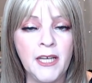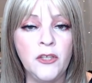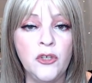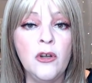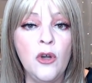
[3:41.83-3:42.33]

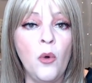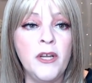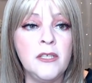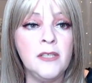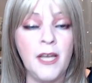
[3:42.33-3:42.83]
And you're going
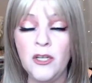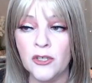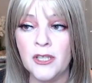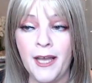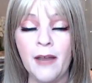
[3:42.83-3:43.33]
to say,
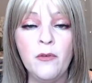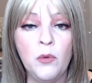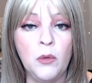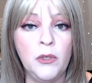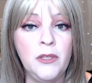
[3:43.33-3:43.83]
just like
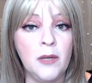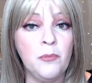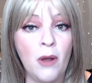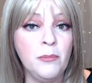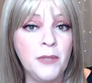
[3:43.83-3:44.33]
everyone would, they're
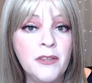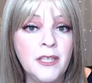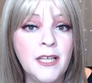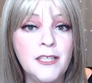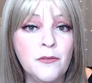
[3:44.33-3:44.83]
probably
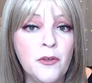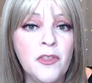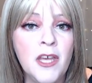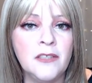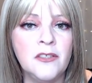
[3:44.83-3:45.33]
thinking different
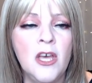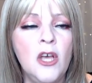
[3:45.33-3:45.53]
things.